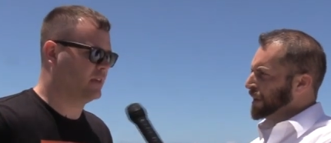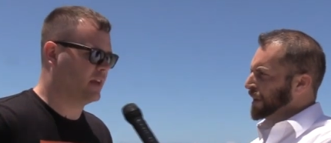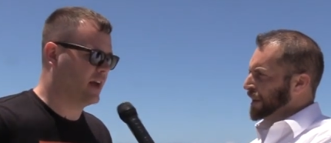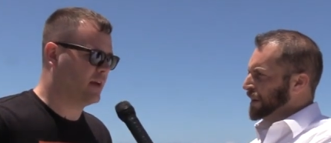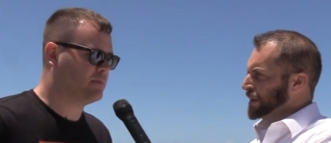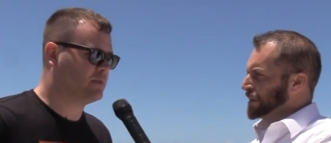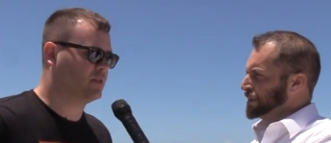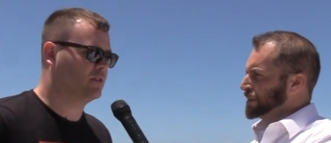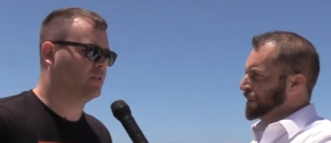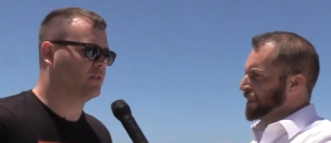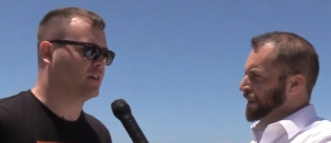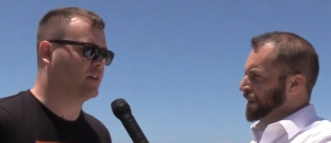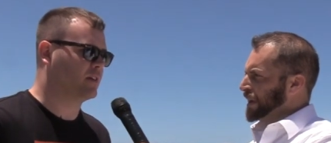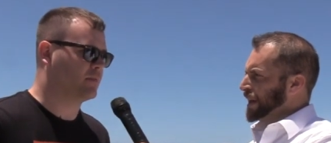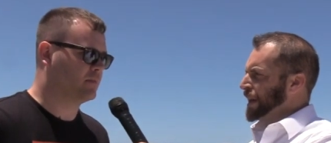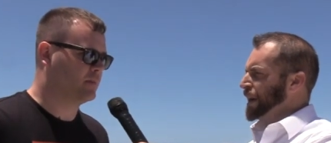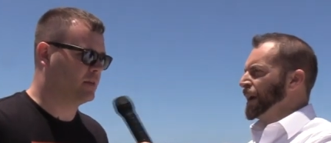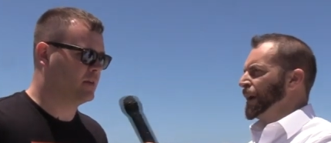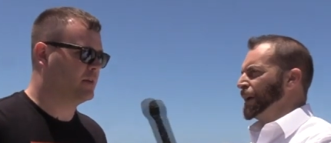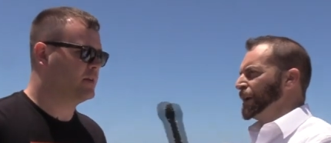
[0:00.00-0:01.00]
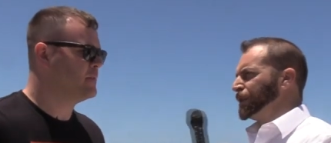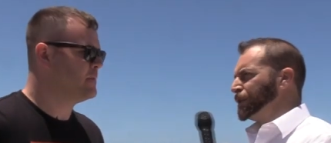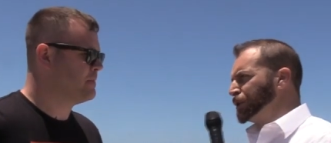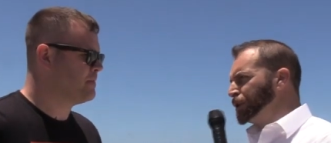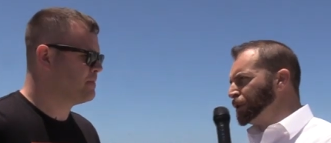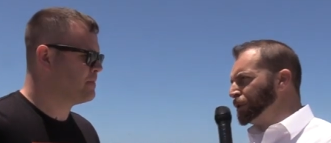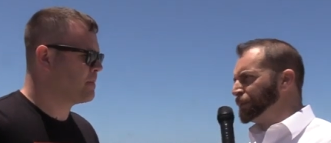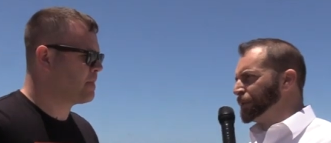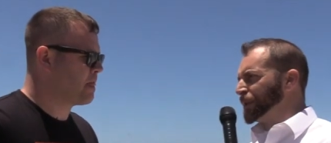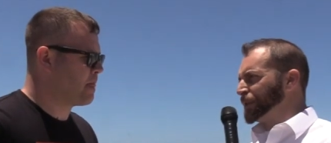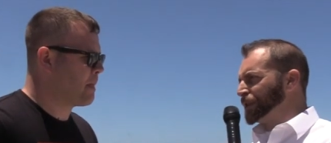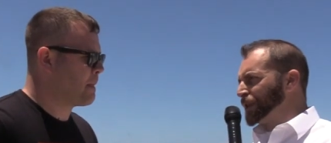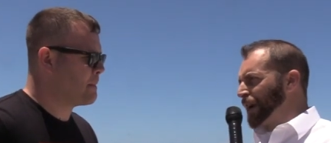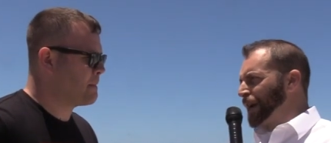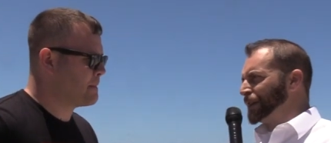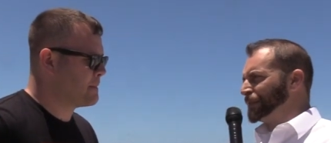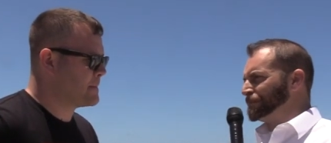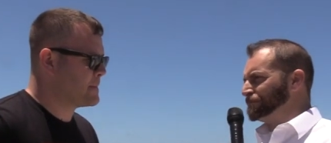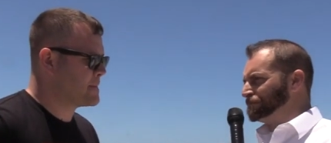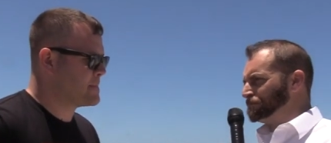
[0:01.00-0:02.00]
Speaker 1: Absolutely. And I assume it's
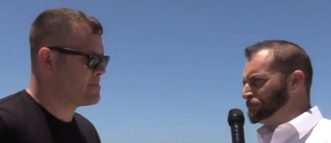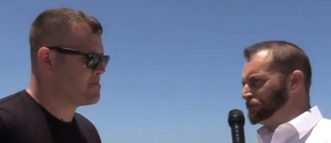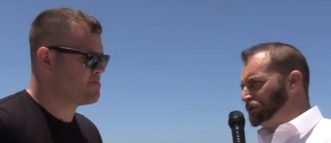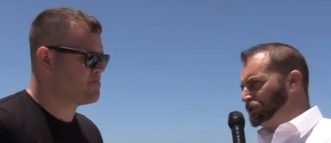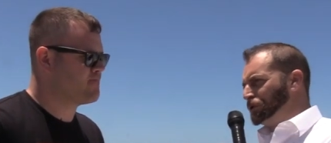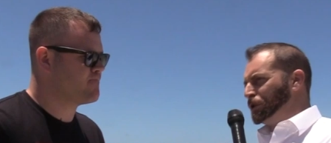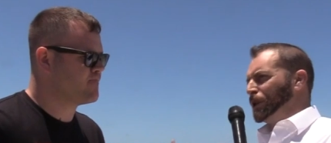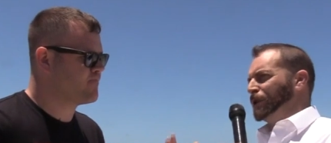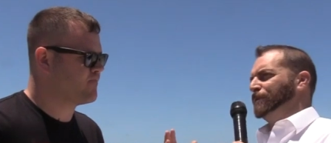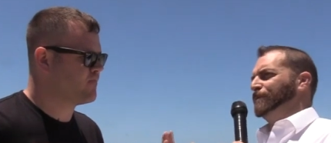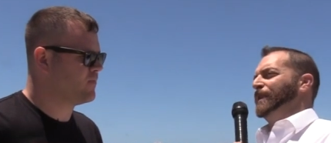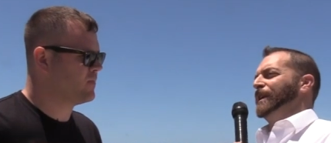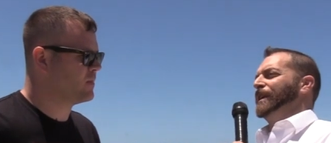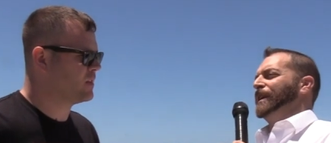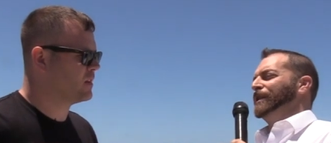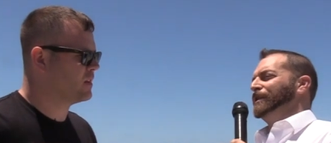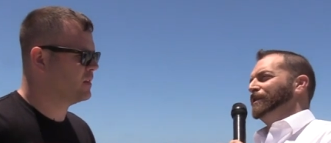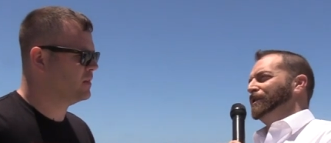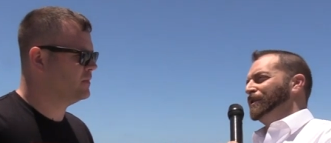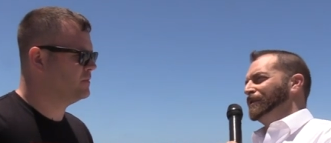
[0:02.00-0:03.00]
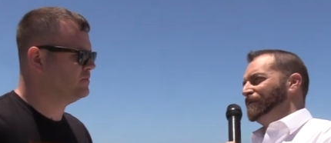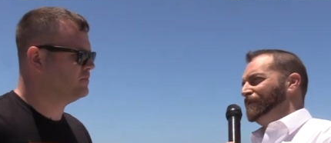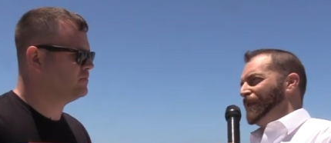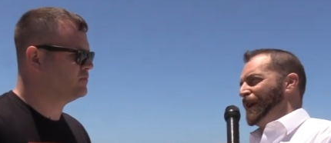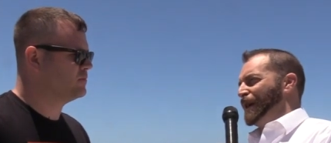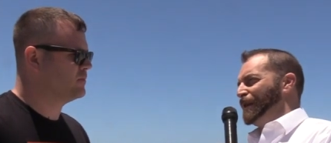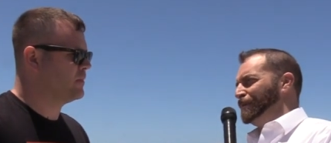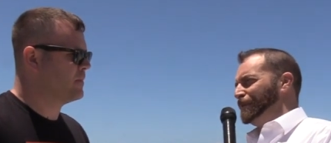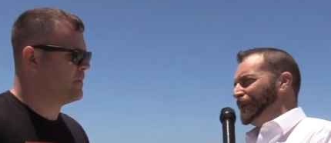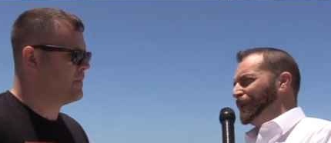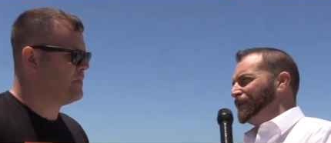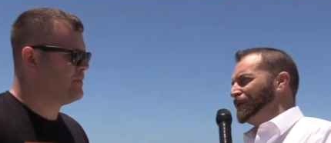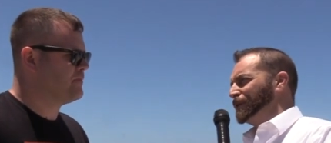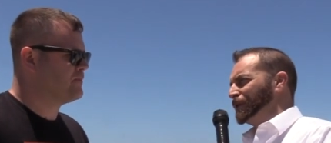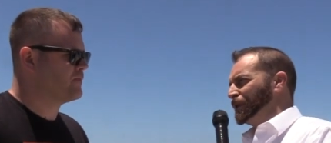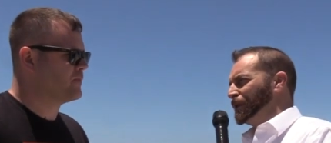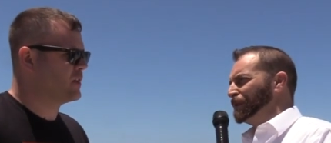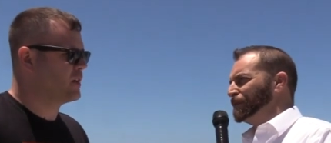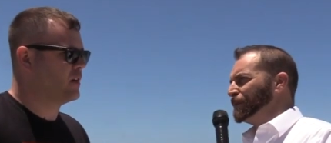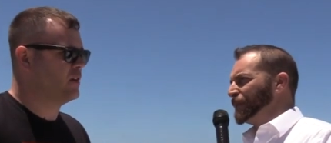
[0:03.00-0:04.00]
not just because your family
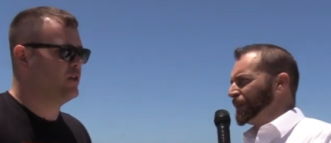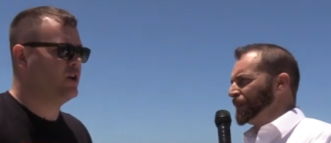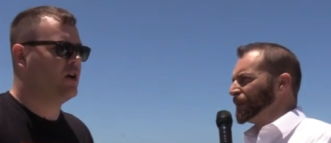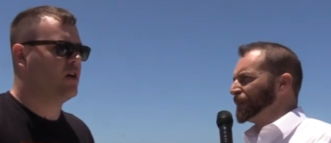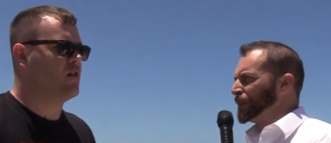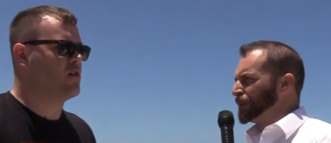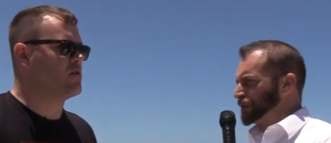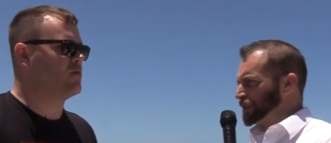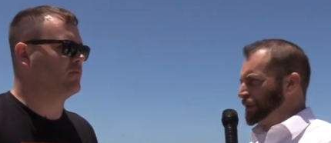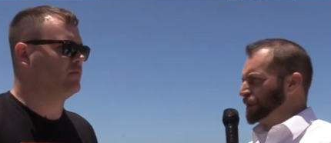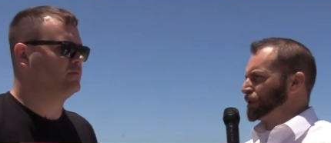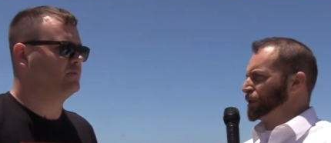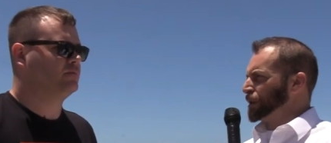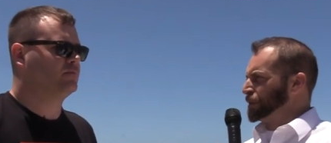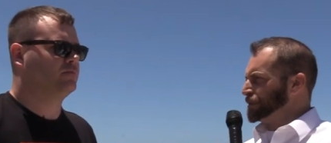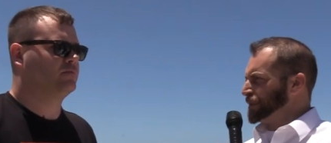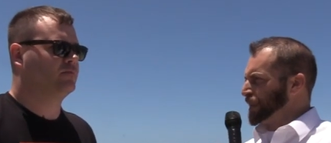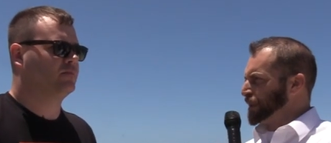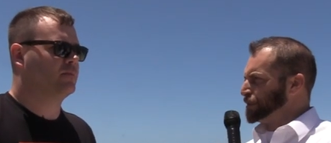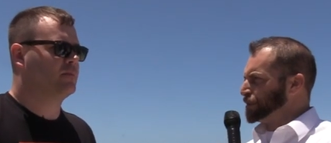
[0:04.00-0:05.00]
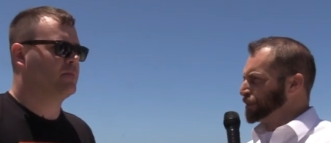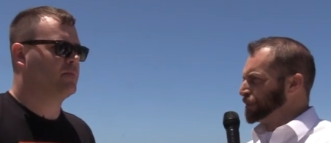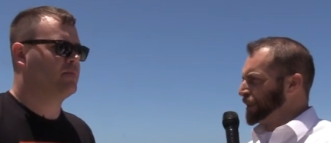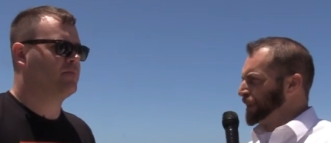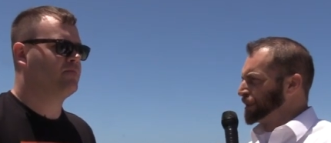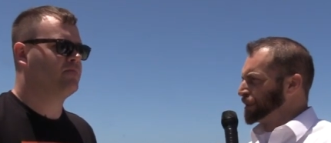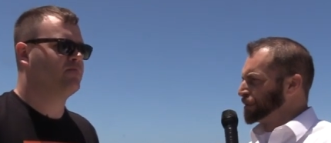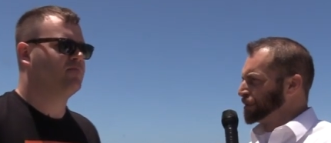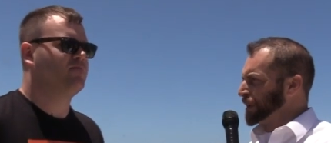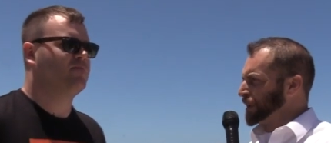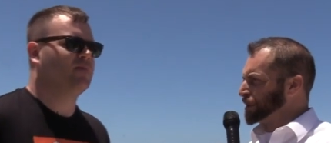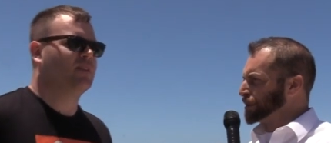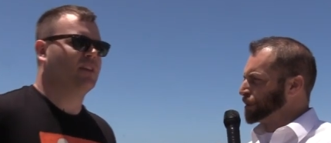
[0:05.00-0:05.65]
served, but there's there's some deeper reason, right?